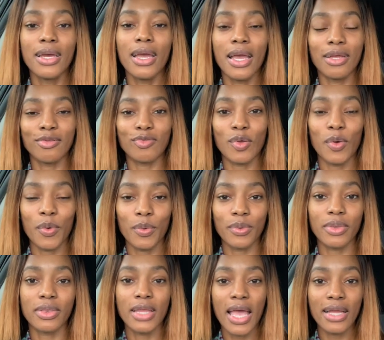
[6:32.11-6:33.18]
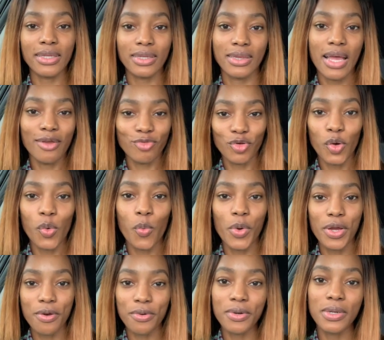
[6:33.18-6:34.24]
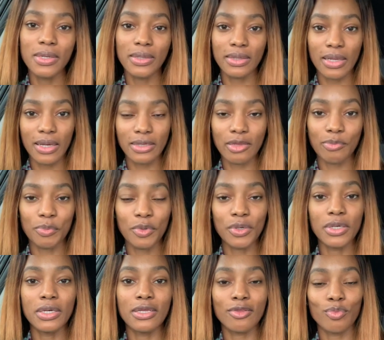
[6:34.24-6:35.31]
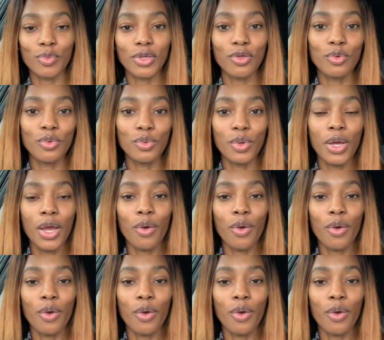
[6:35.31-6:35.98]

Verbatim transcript: And so that that's your wilderness experience when you